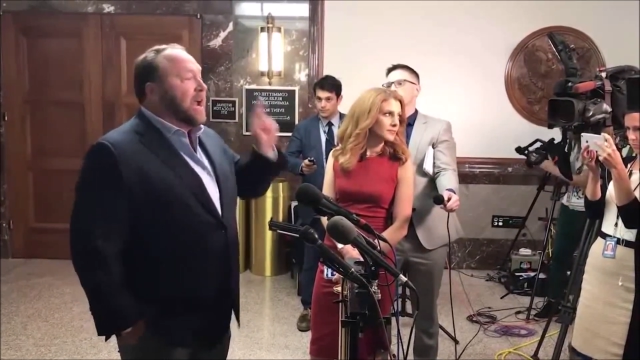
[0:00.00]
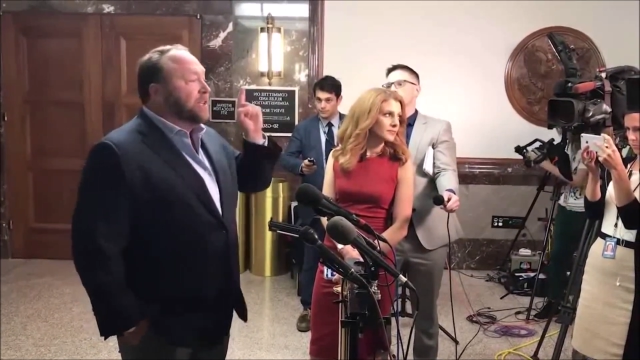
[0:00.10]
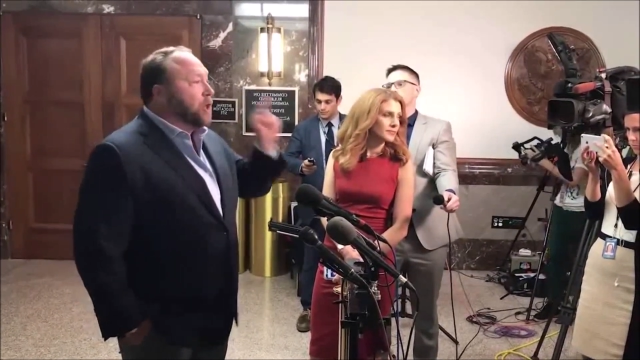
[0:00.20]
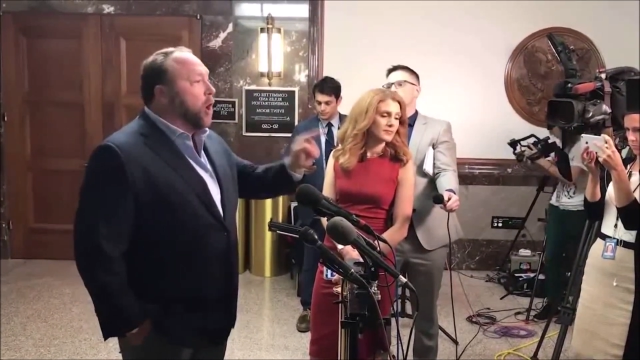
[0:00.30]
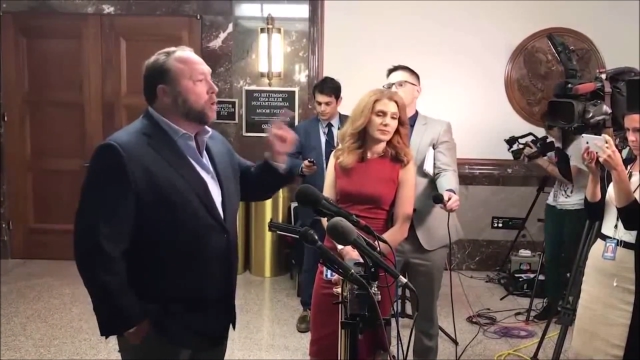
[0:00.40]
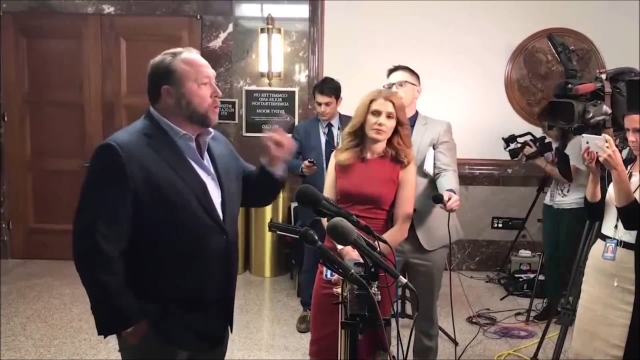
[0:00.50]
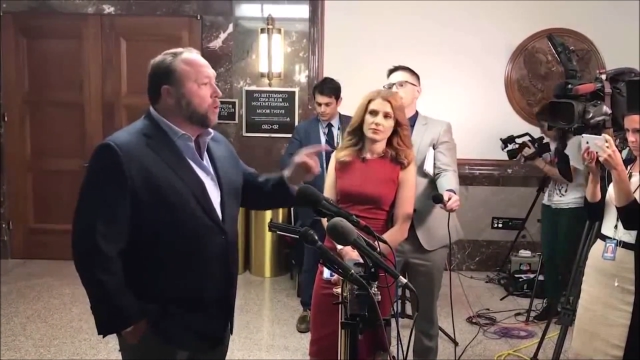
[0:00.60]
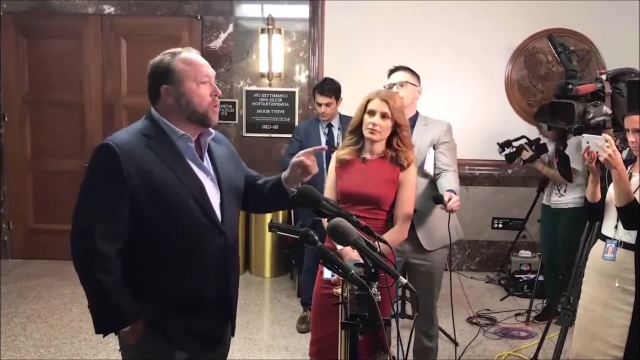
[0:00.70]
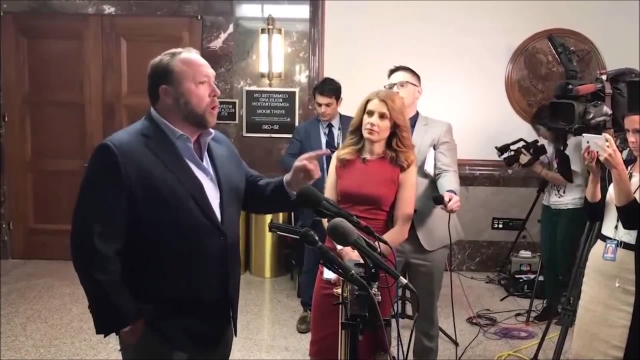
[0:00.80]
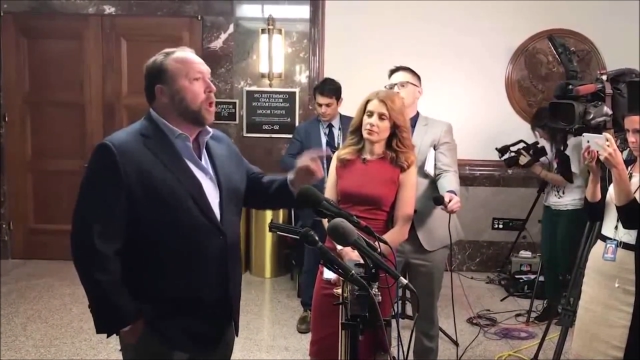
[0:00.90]
and told
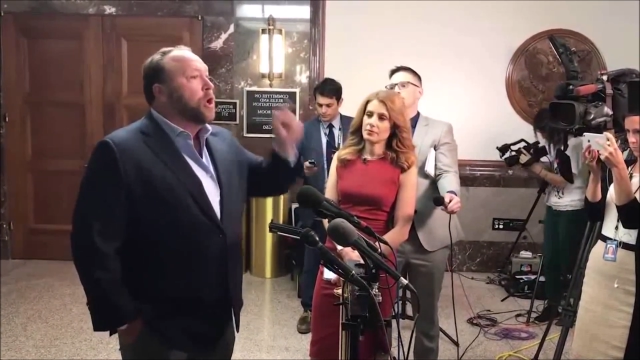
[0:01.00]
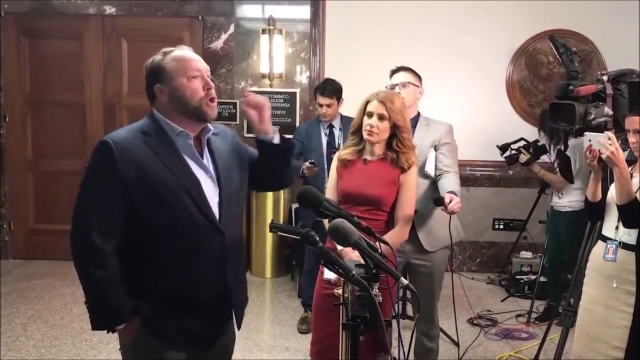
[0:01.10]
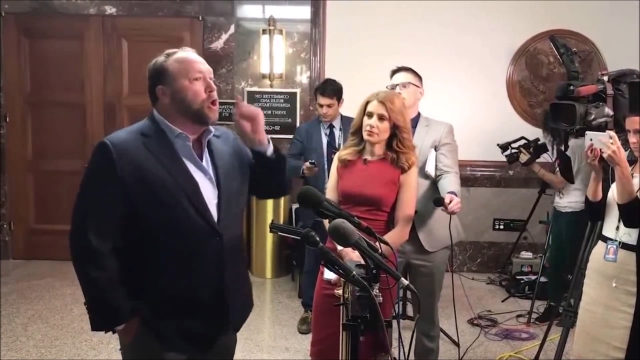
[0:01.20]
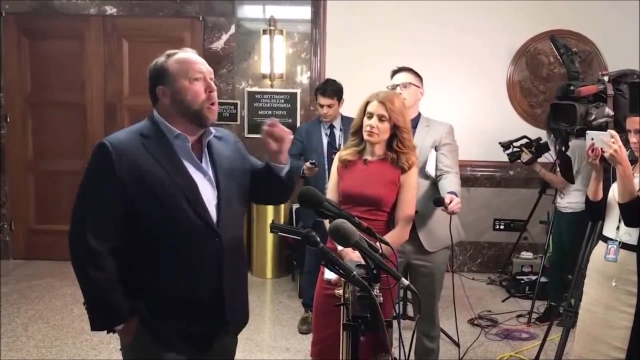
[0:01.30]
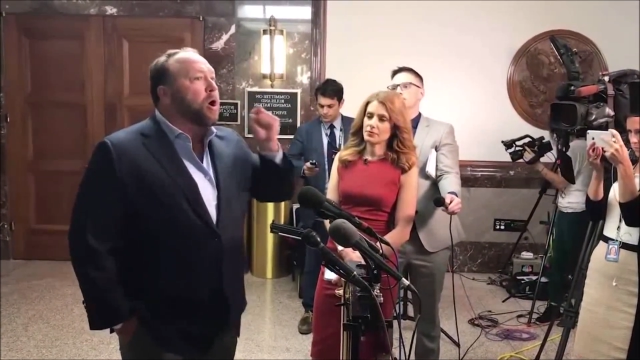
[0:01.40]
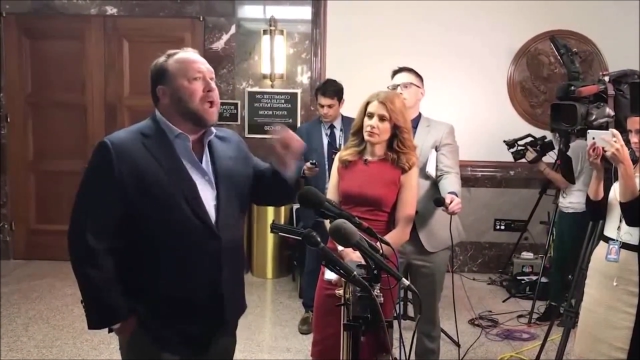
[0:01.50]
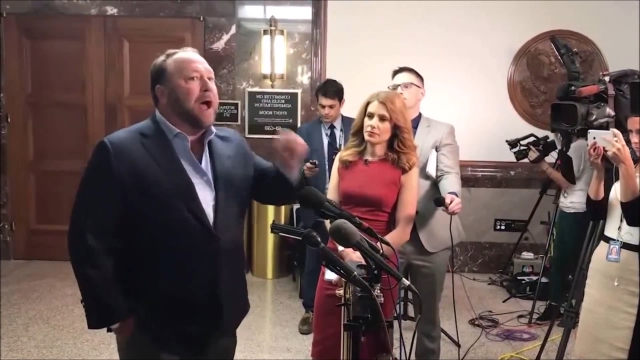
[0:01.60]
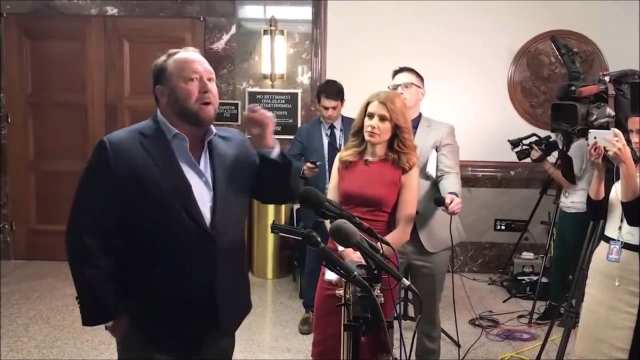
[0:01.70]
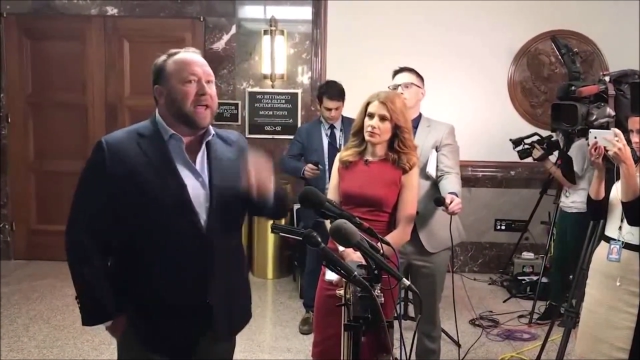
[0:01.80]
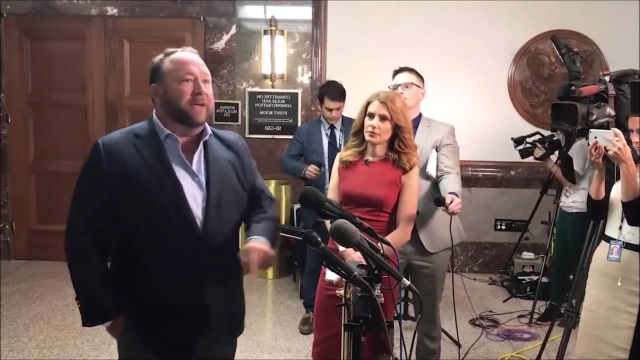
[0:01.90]
Google, you are
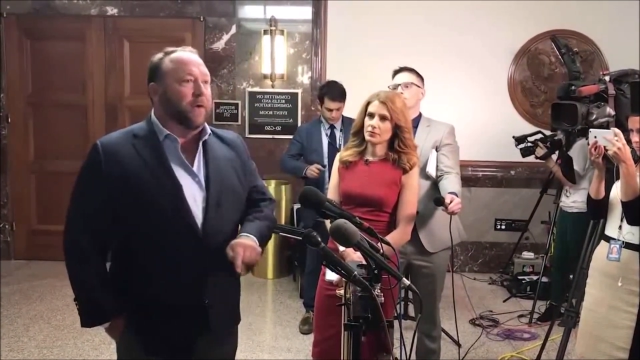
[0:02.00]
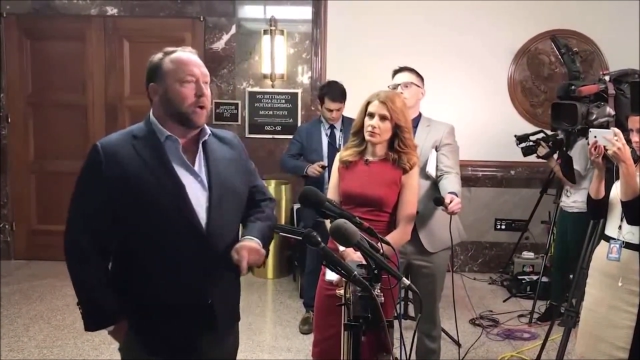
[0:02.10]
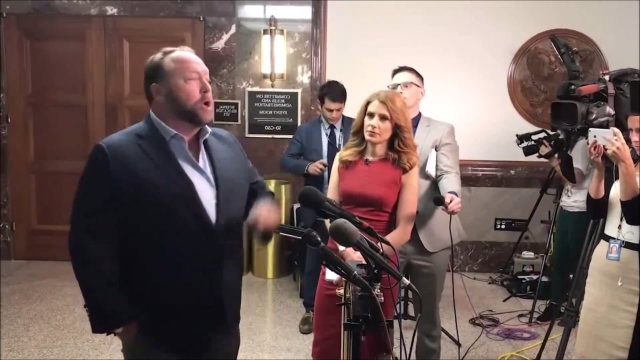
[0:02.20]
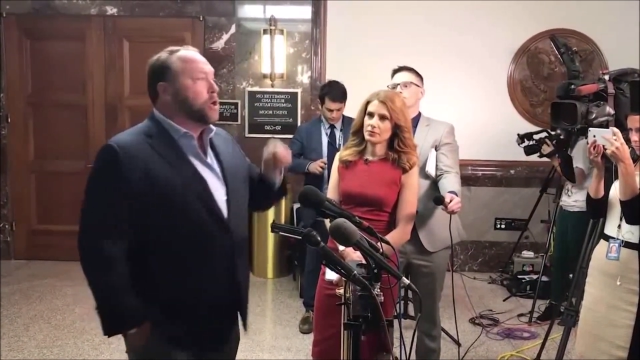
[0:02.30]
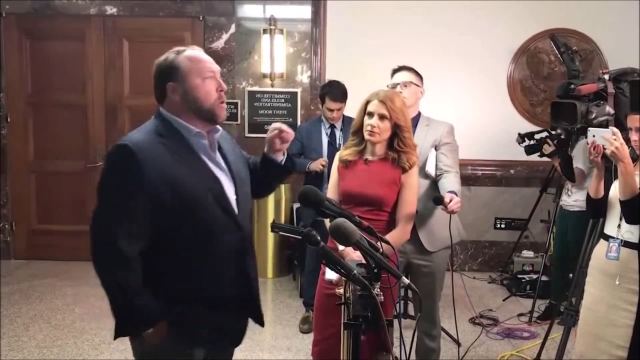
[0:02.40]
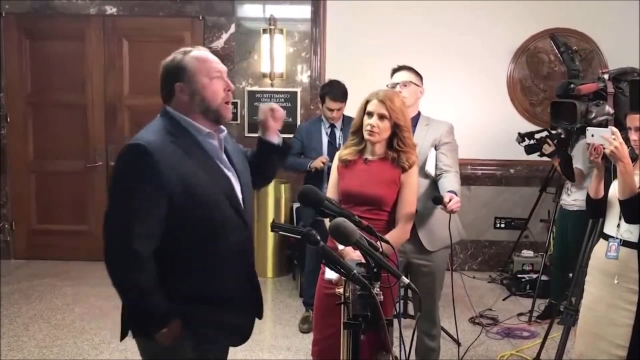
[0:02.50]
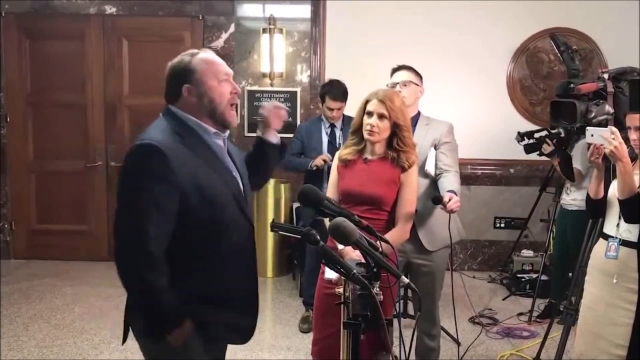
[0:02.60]
now evil. You are